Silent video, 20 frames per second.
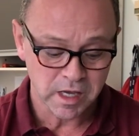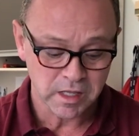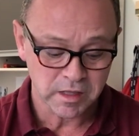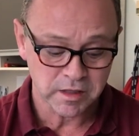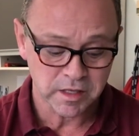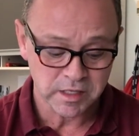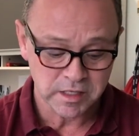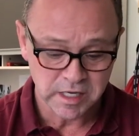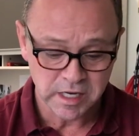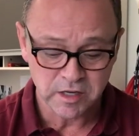
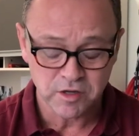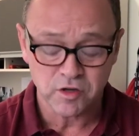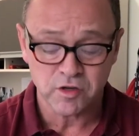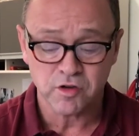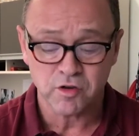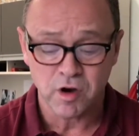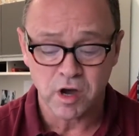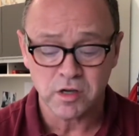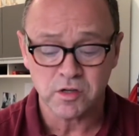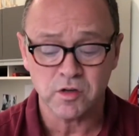the
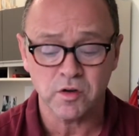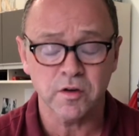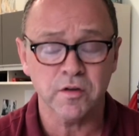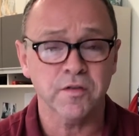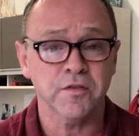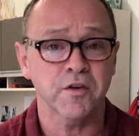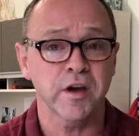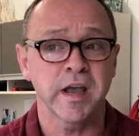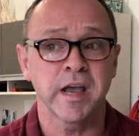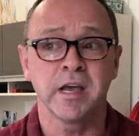teachers are also
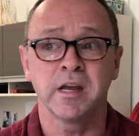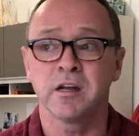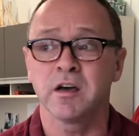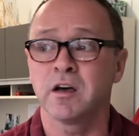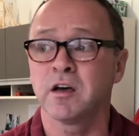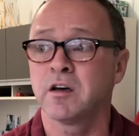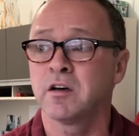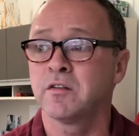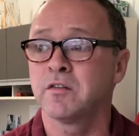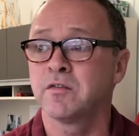afraid
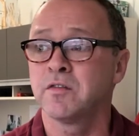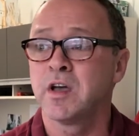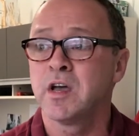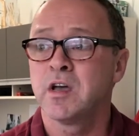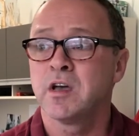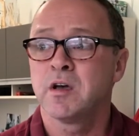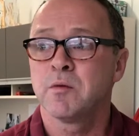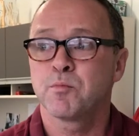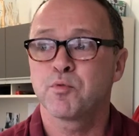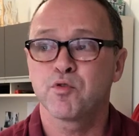of
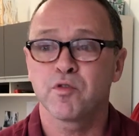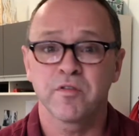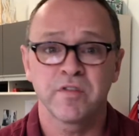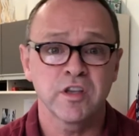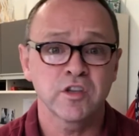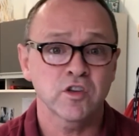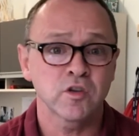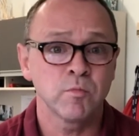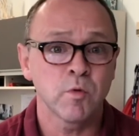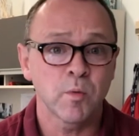
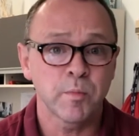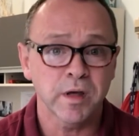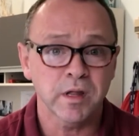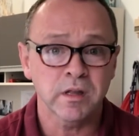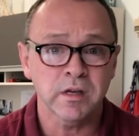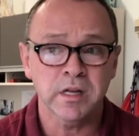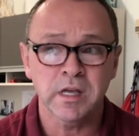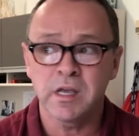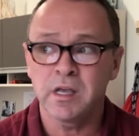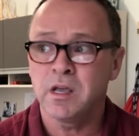provincial
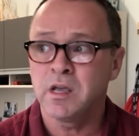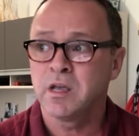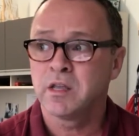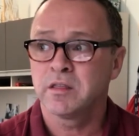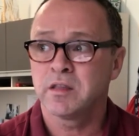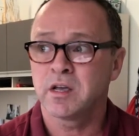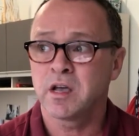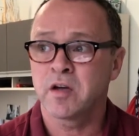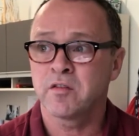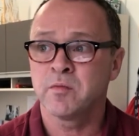mobility.
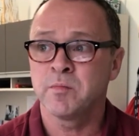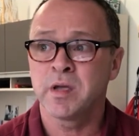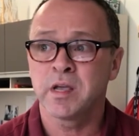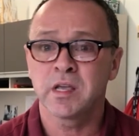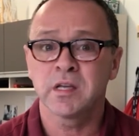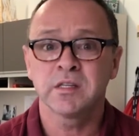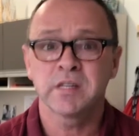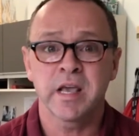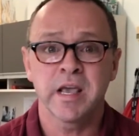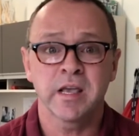The government
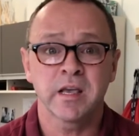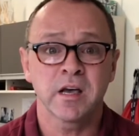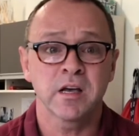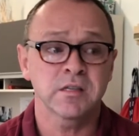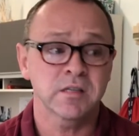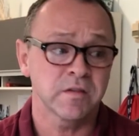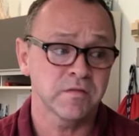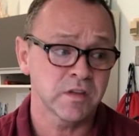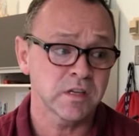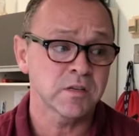can take
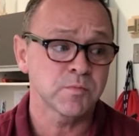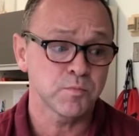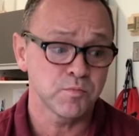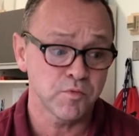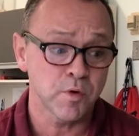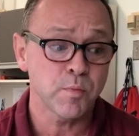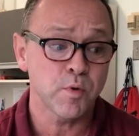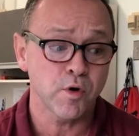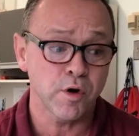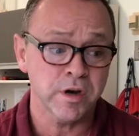us, if this
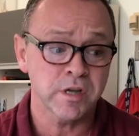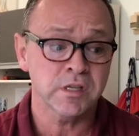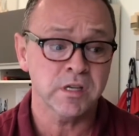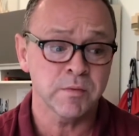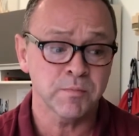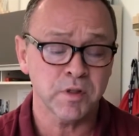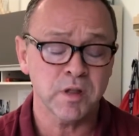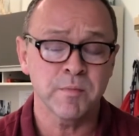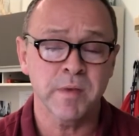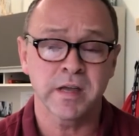report is
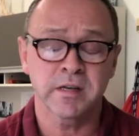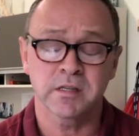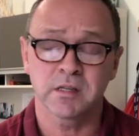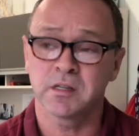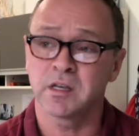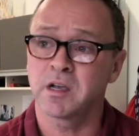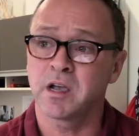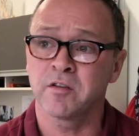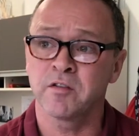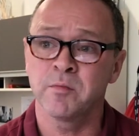
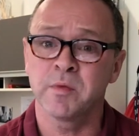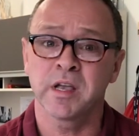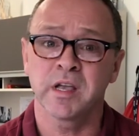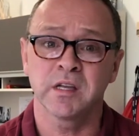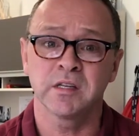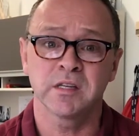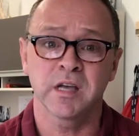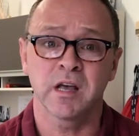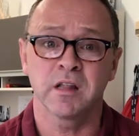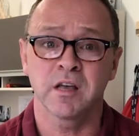implemented, the government
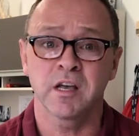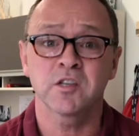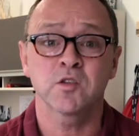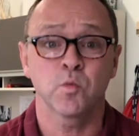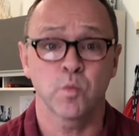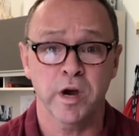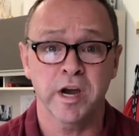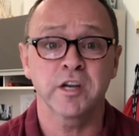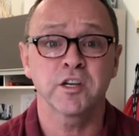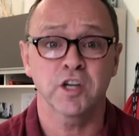can tell us
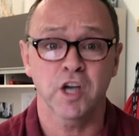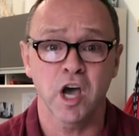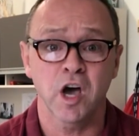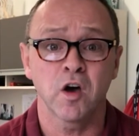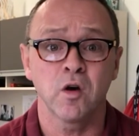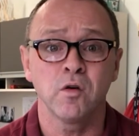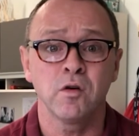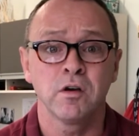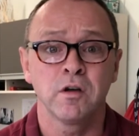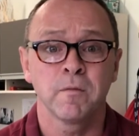where to
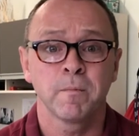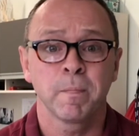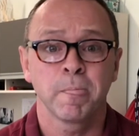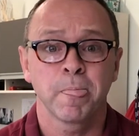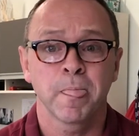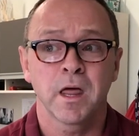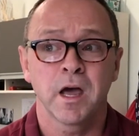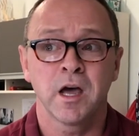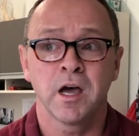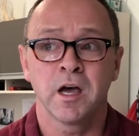go.
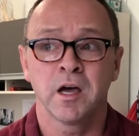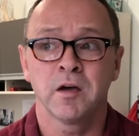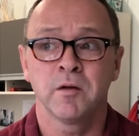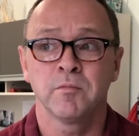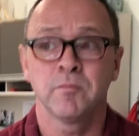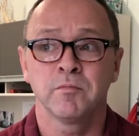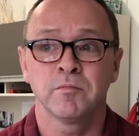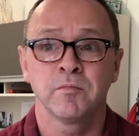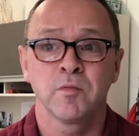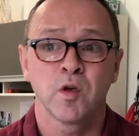
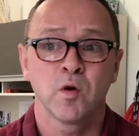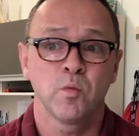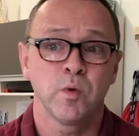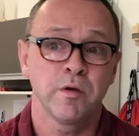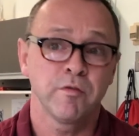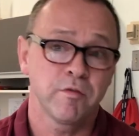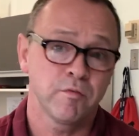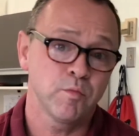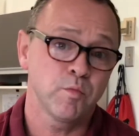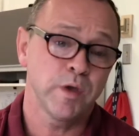Um,
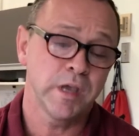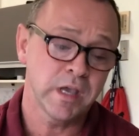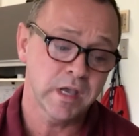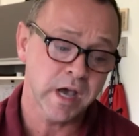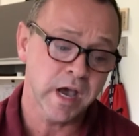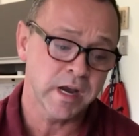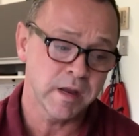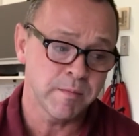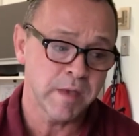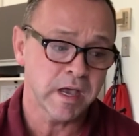we we
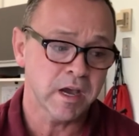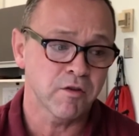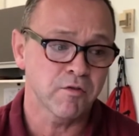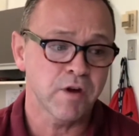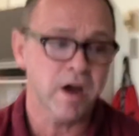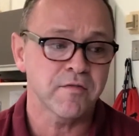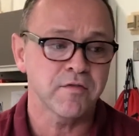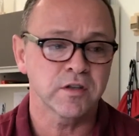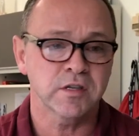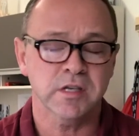kind of make a
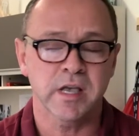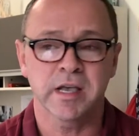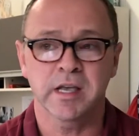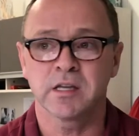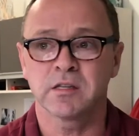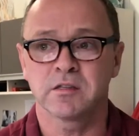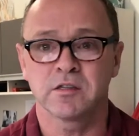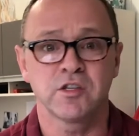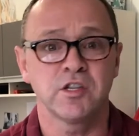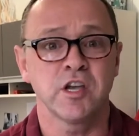reference like
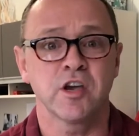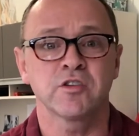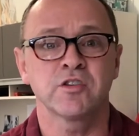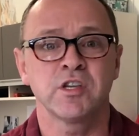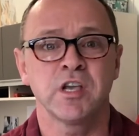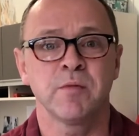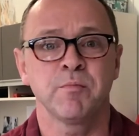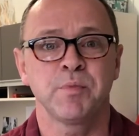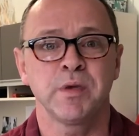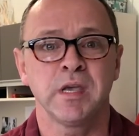it to the
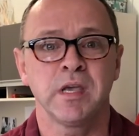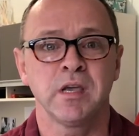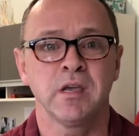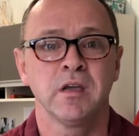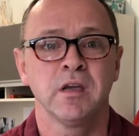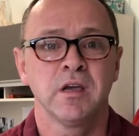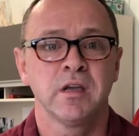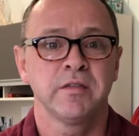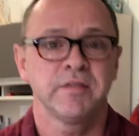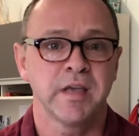RCMP.
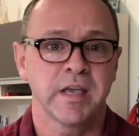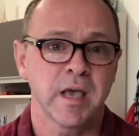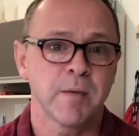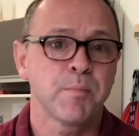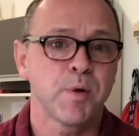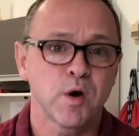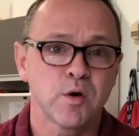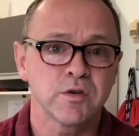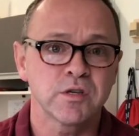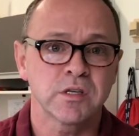They get
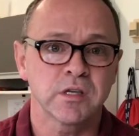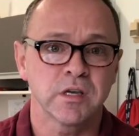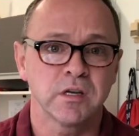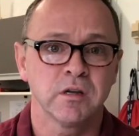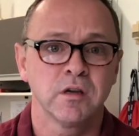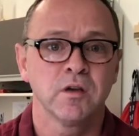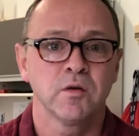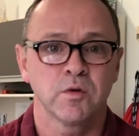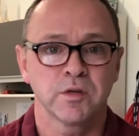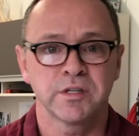
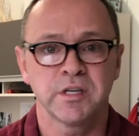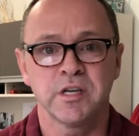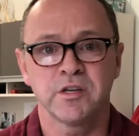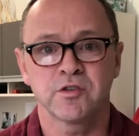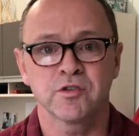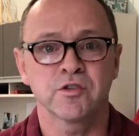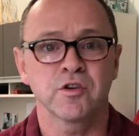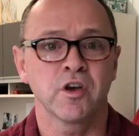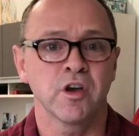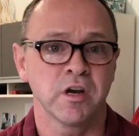posted. Well,
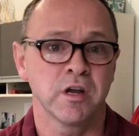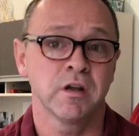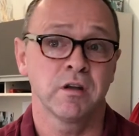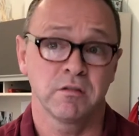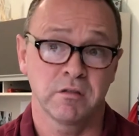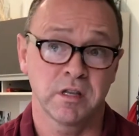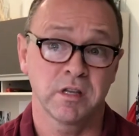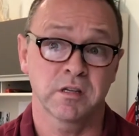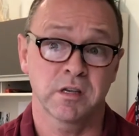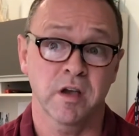teachers are gonna.
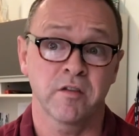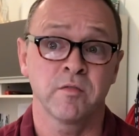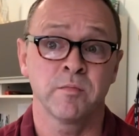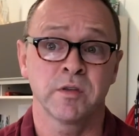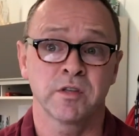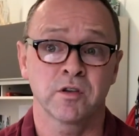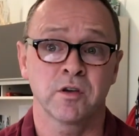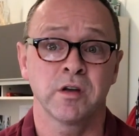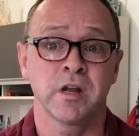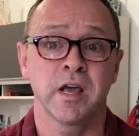This
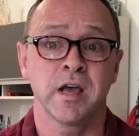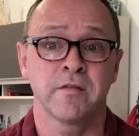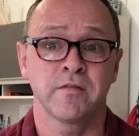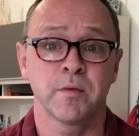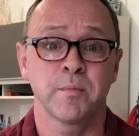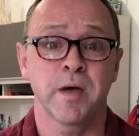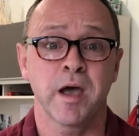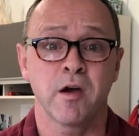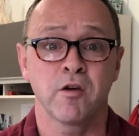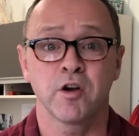government's gonna have
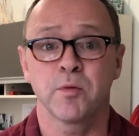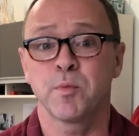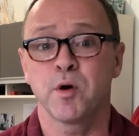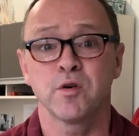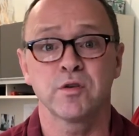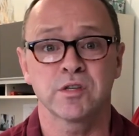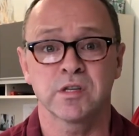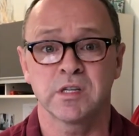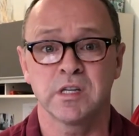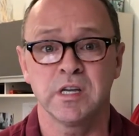the power to
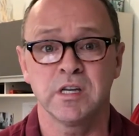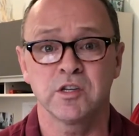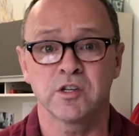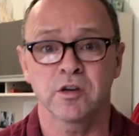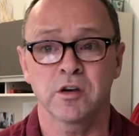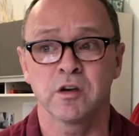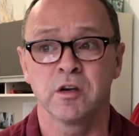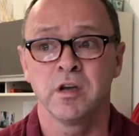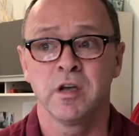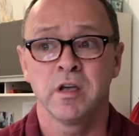post a
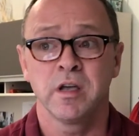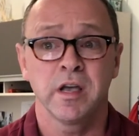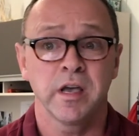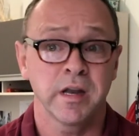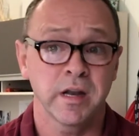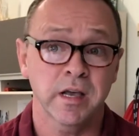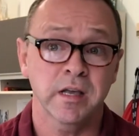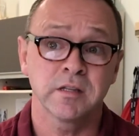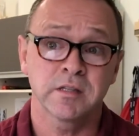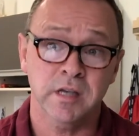teacher.
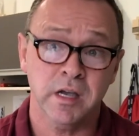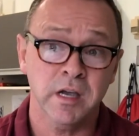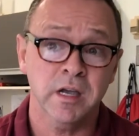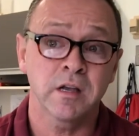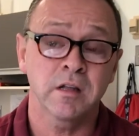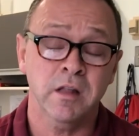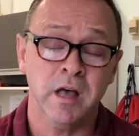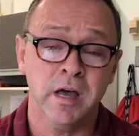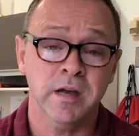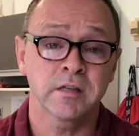And I can tell
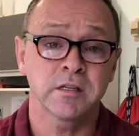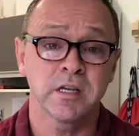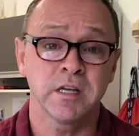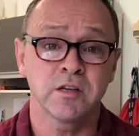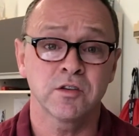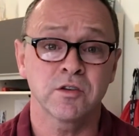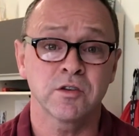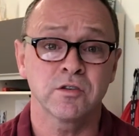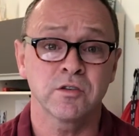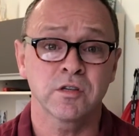you, a lot of
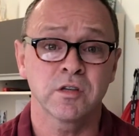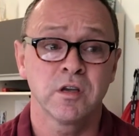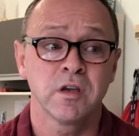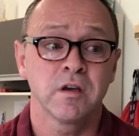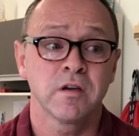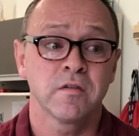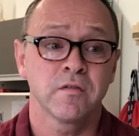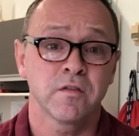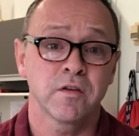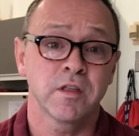teachers,
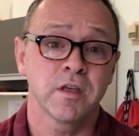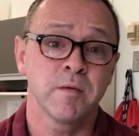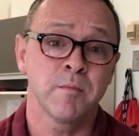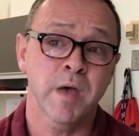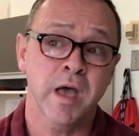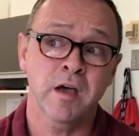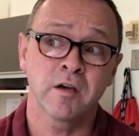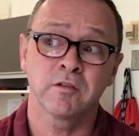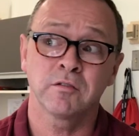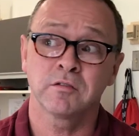for the
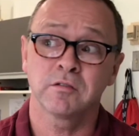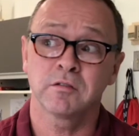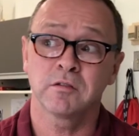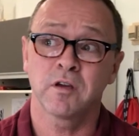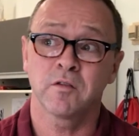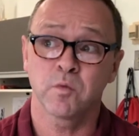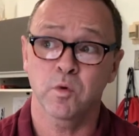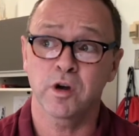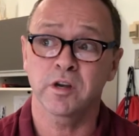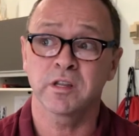amount
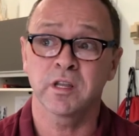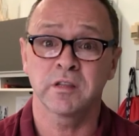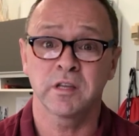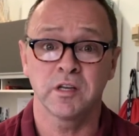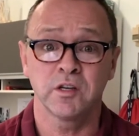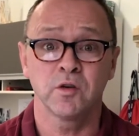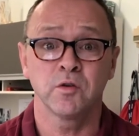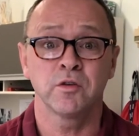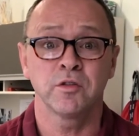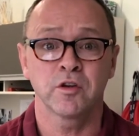of work that
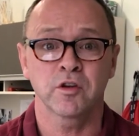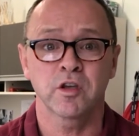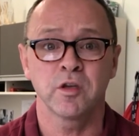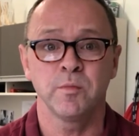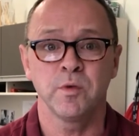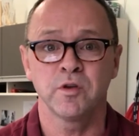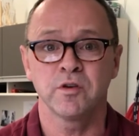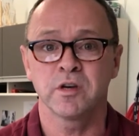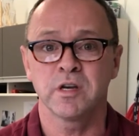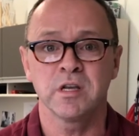they do in their
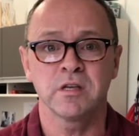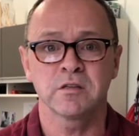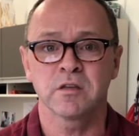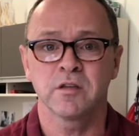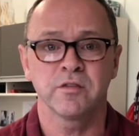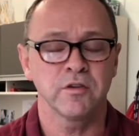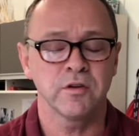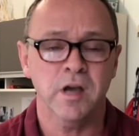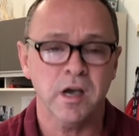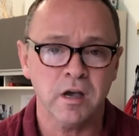communities,
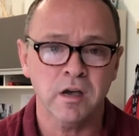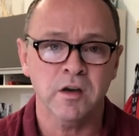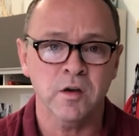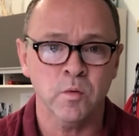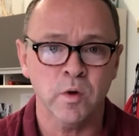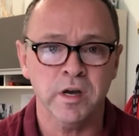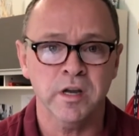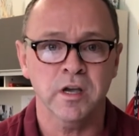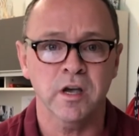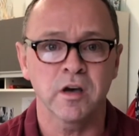they're not gonna
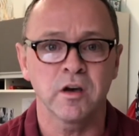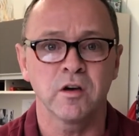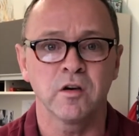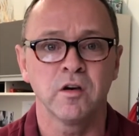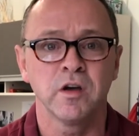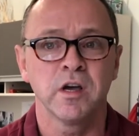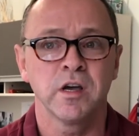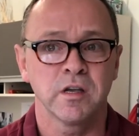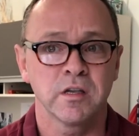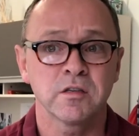want to go.
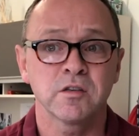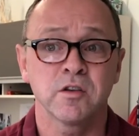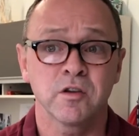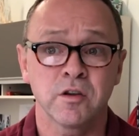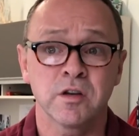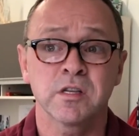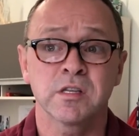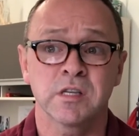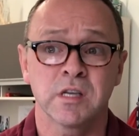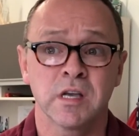And so you're
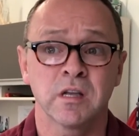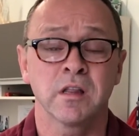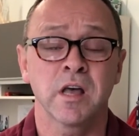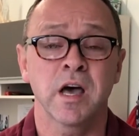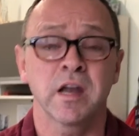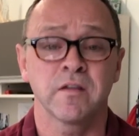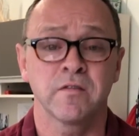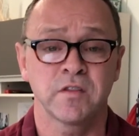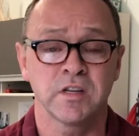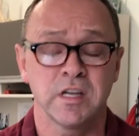gonna see a
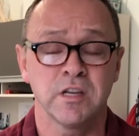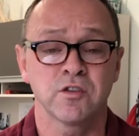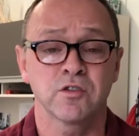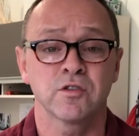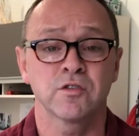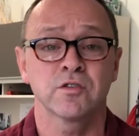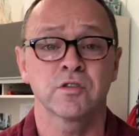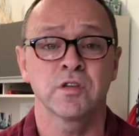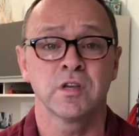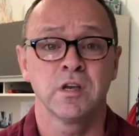lot of
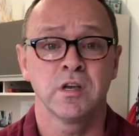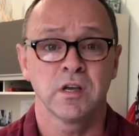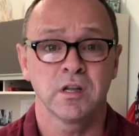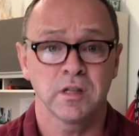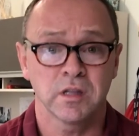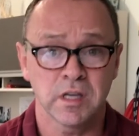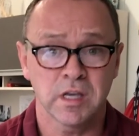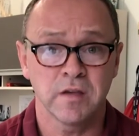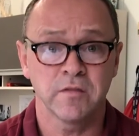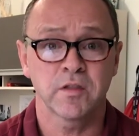teachers
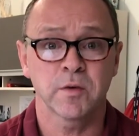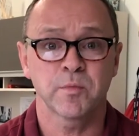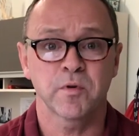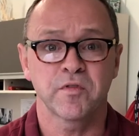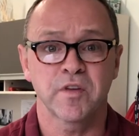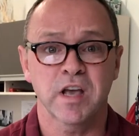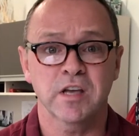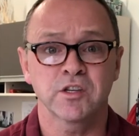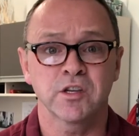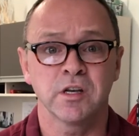leave the
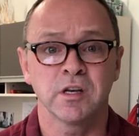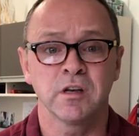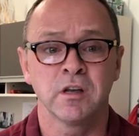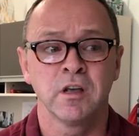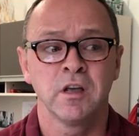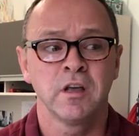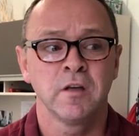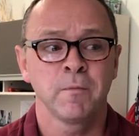profession.